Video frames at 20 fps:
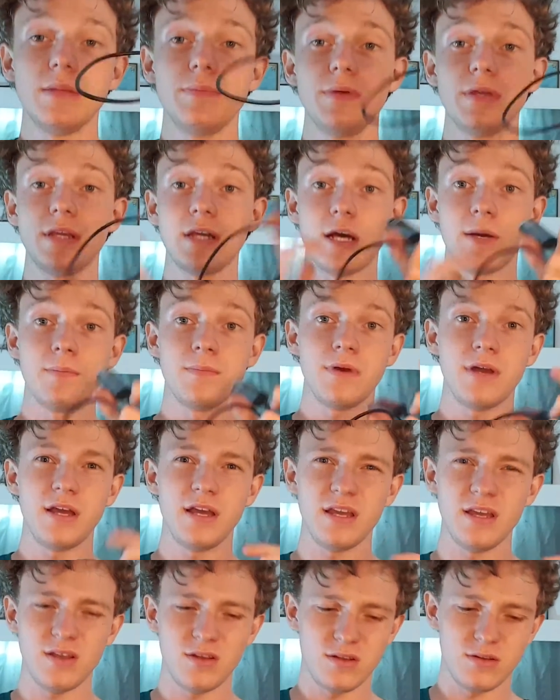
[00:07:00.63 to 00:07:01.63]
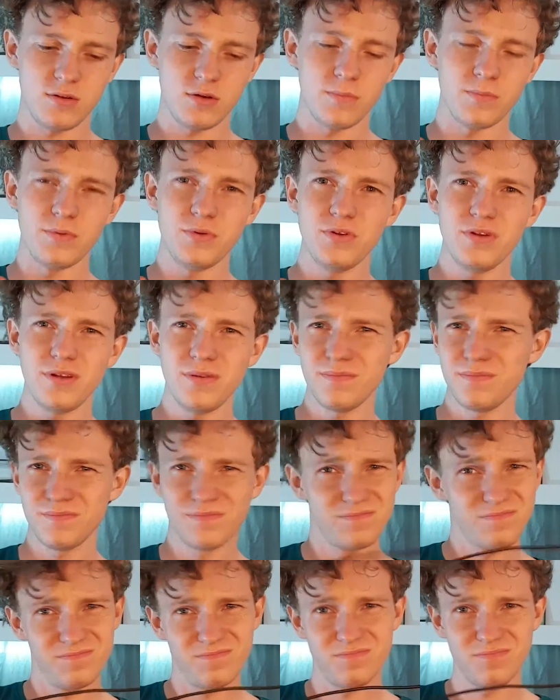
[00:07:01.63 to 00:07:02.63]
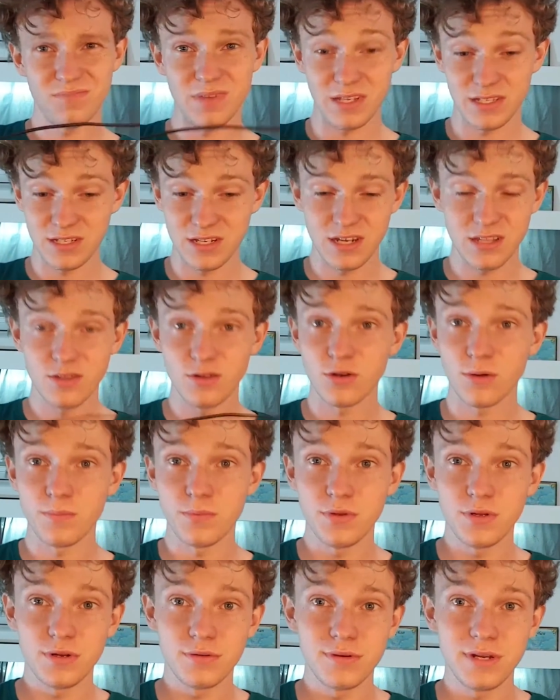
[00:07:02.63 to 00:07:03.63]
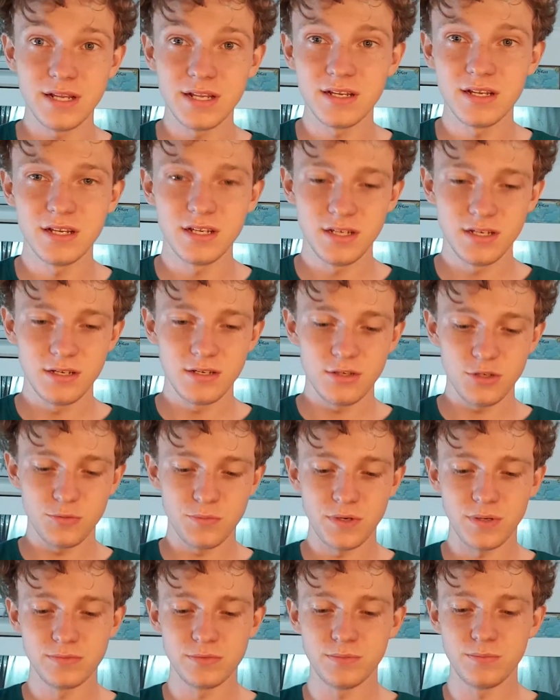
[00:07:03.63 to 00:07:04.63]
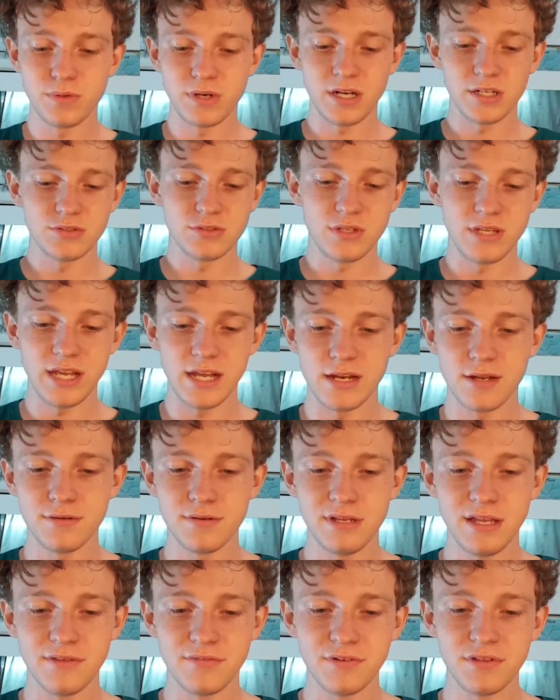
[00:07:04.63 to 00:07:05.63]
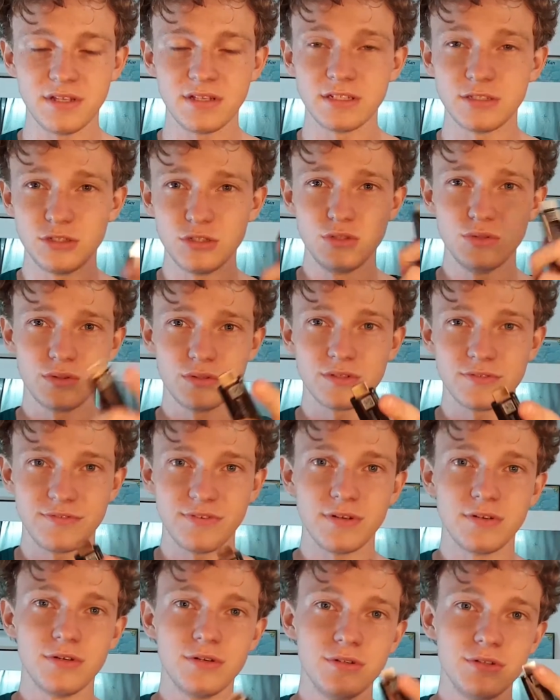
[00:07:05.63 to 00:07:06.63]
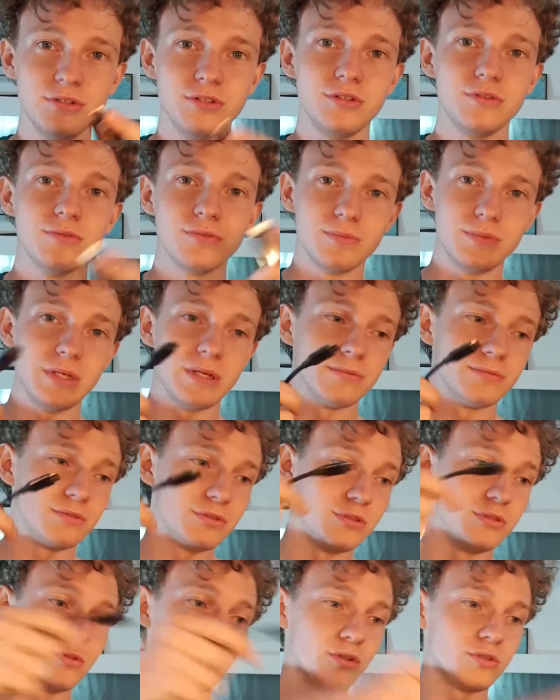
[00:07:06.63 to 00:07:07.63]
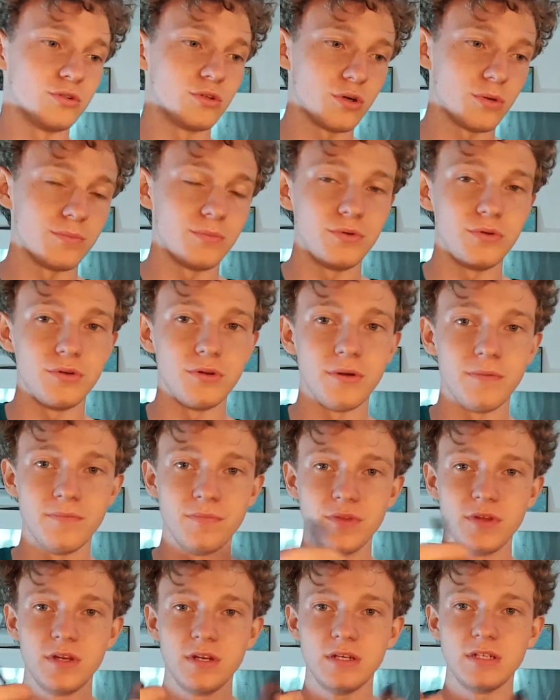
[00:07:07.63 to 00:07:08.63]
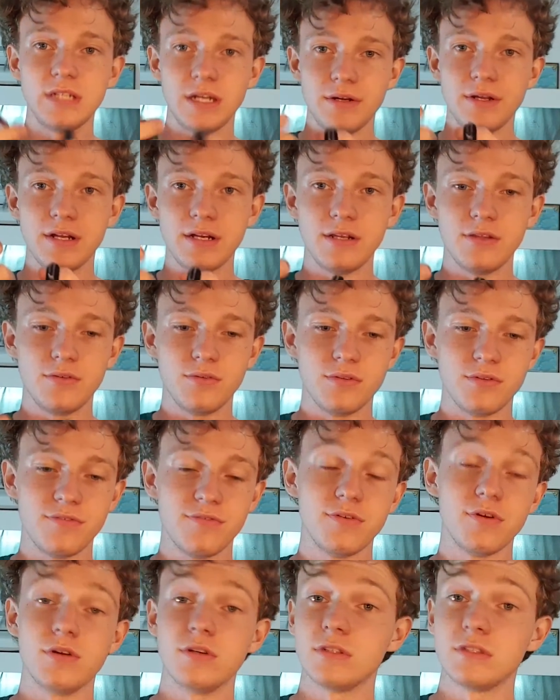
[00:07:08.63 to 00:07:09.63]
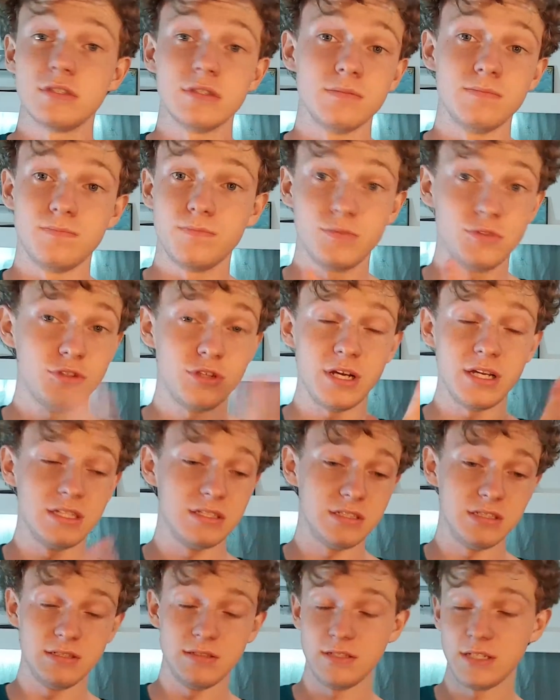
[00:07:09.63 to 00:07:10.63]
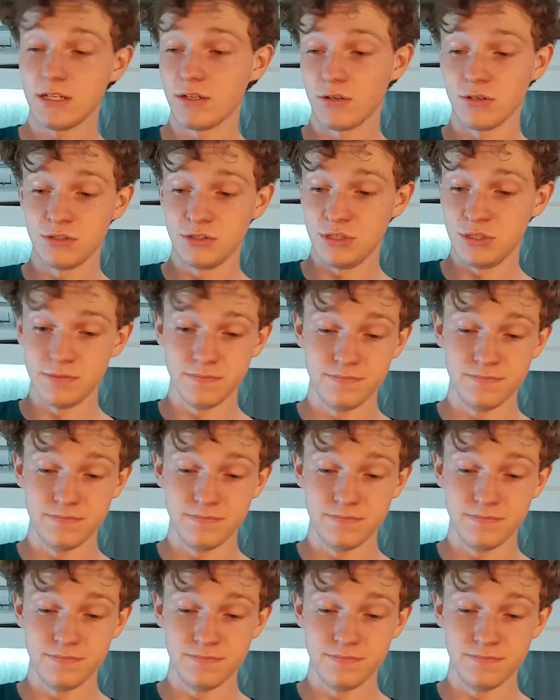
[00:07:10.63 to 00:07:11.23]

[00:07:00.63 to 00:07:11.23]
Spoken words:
become a computer, basically the computer rig. You'll be able to browse your gallery, everything that you do on the phone you will be able to do on your computer directly through the phone. It's a crazy technology.